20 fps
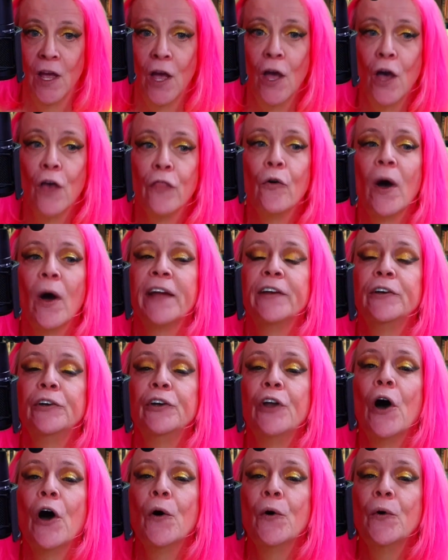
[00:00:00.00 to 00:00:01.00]
Though I
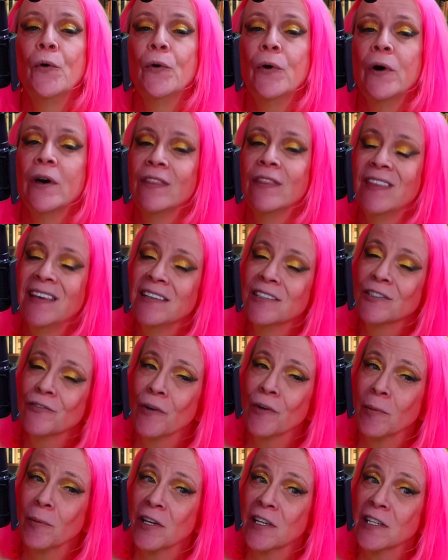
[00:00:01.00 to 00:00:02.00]
know these
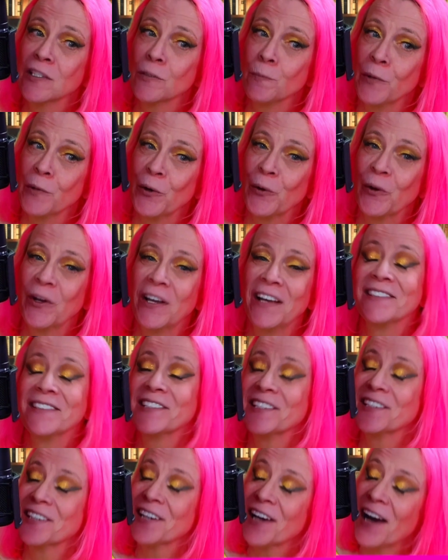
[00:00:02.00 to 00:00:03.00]
from
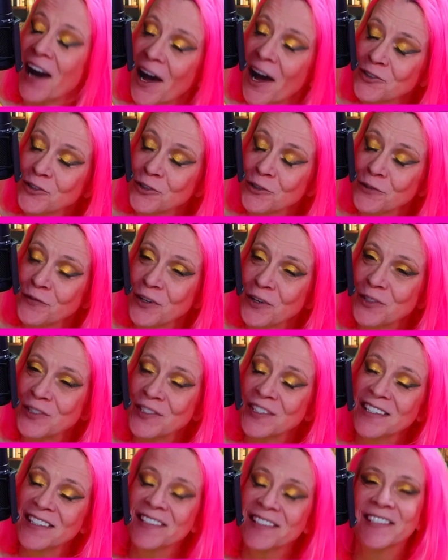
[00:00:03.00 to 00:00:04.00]
experience and
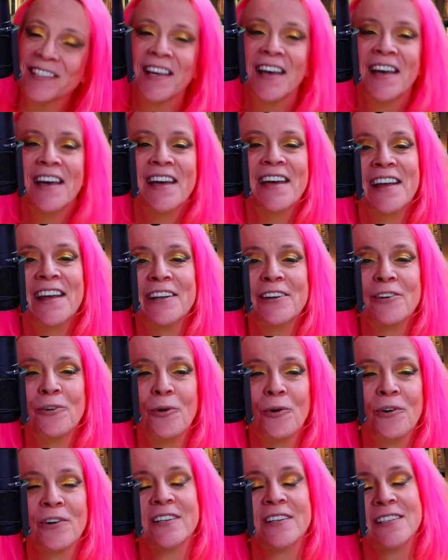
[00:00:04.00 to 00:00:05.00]
controversies in an
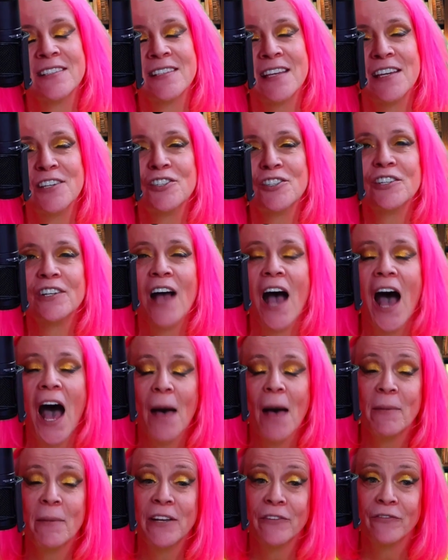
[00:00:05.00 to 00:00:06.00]
organization
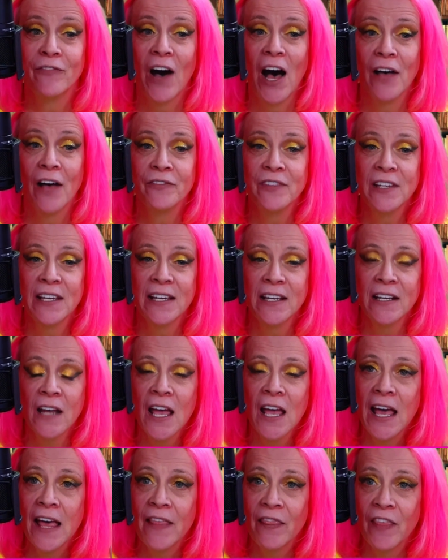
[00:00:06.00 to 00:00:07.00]
I'm involved in,
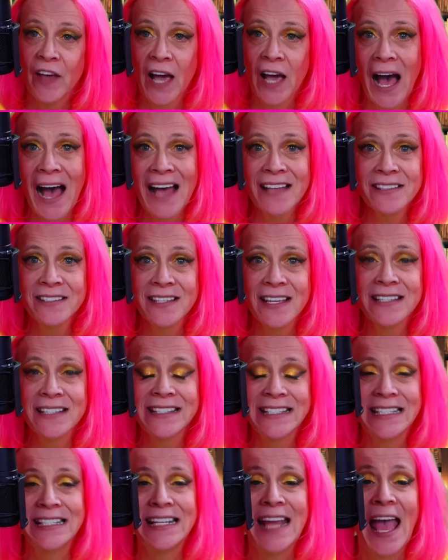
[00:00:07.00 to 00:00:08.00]
the
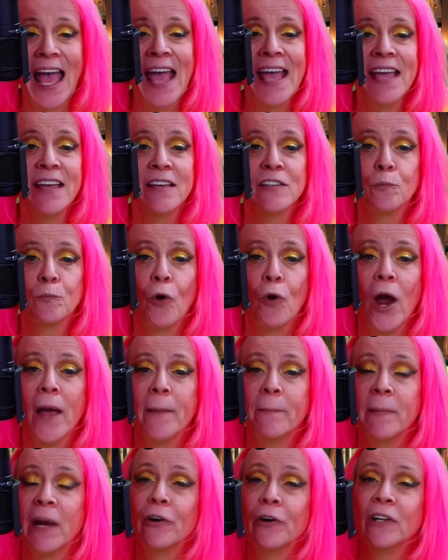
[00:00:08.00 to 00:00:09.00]
content today is
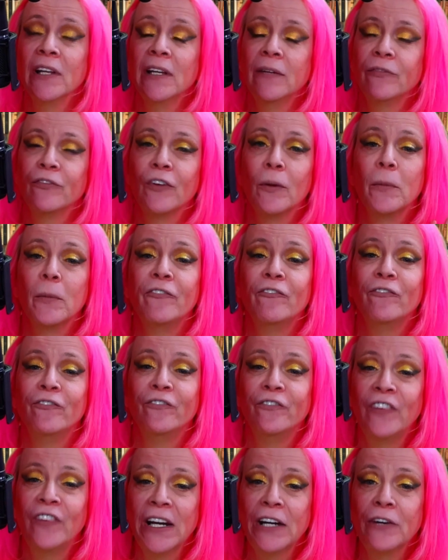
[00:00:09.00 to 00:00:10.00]
primarily from a
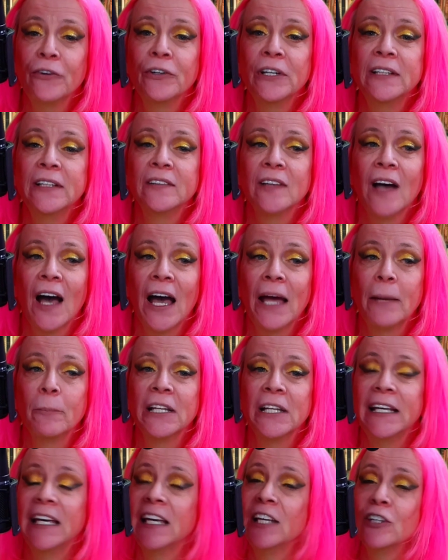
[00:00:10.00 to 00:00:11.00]
very
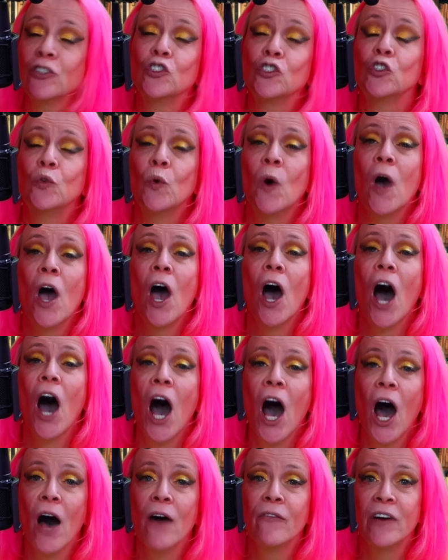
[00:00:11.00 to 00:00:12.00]
timely issue
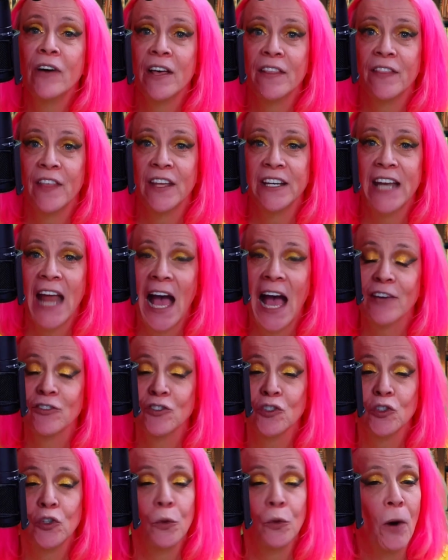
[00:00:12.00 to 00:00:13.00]
of the
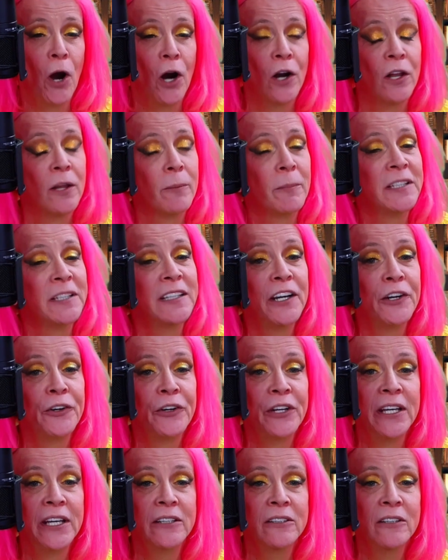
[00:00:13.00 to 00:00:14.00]
National
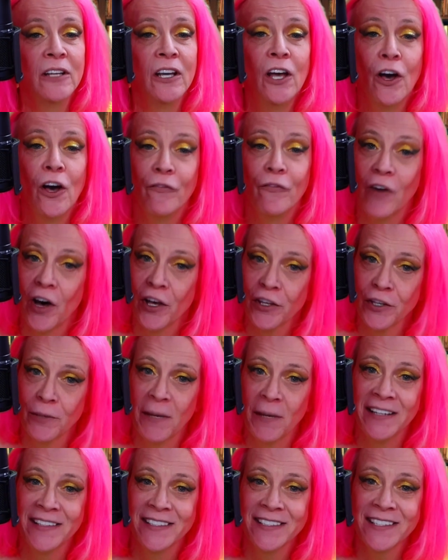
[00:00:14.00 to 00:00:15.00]
Parliamentarian,
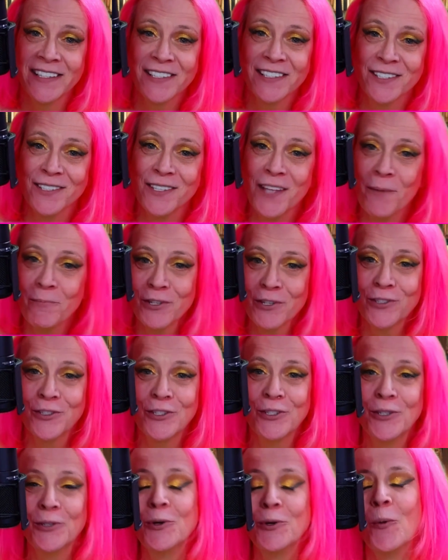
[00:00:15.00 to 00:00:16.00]
Volume 86, Number
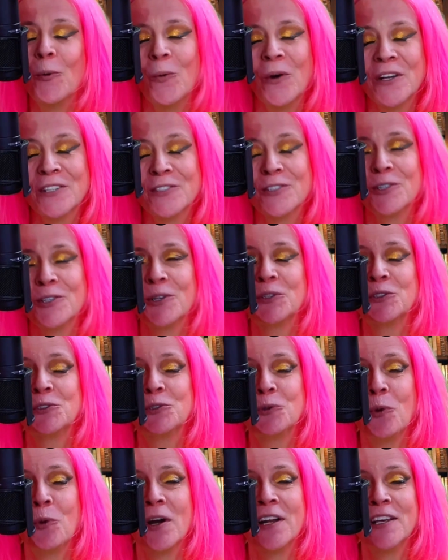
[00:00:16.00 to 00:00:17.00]
2, Winter
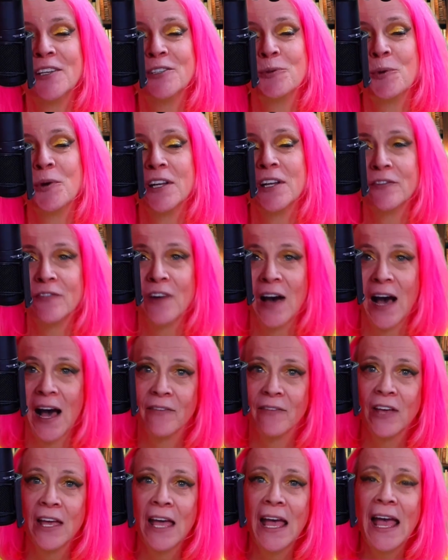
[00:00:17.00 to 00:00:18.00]

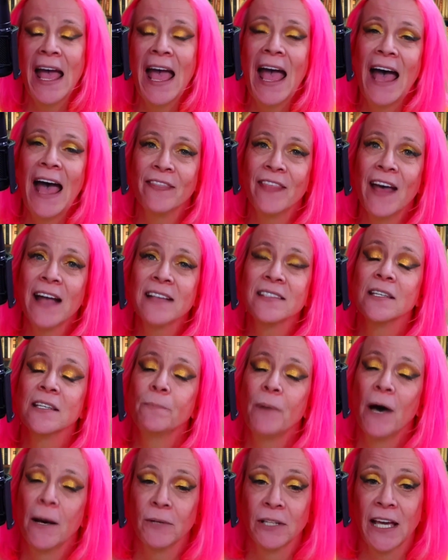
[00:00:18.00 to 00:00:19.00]
2025. And that's a
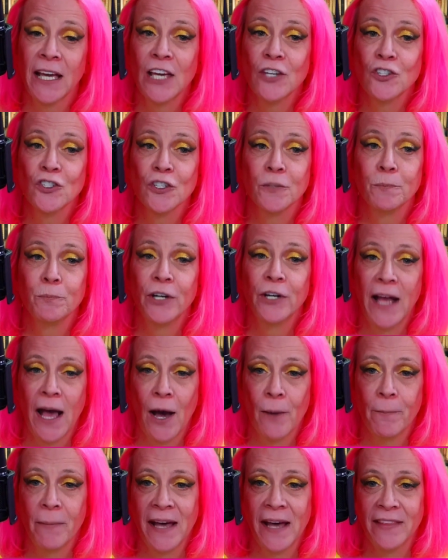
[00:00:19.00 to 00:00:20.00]
publication put
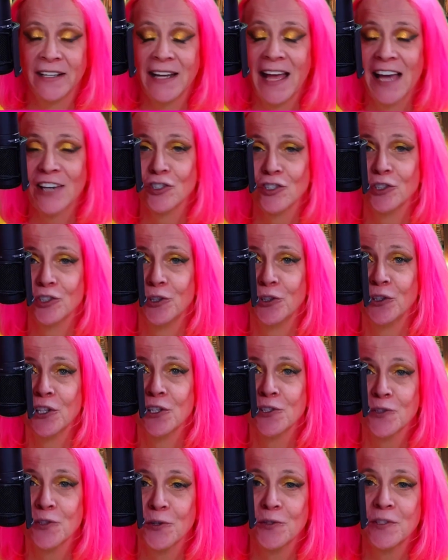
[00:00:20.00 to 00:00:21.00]
out by the National
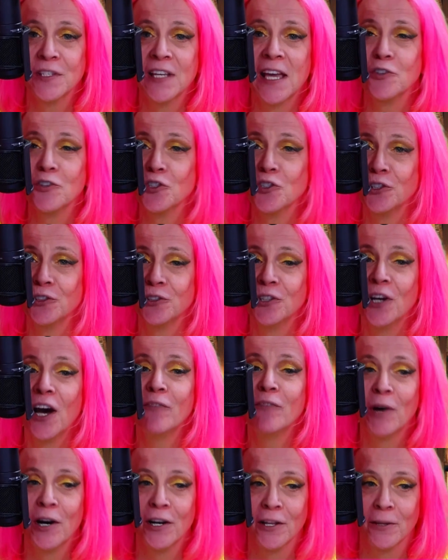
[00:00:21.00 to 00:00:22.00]
Association
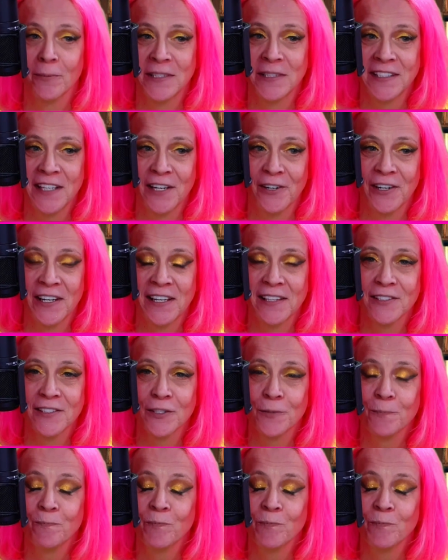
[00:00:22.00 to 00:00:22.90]
of Parliamentarians.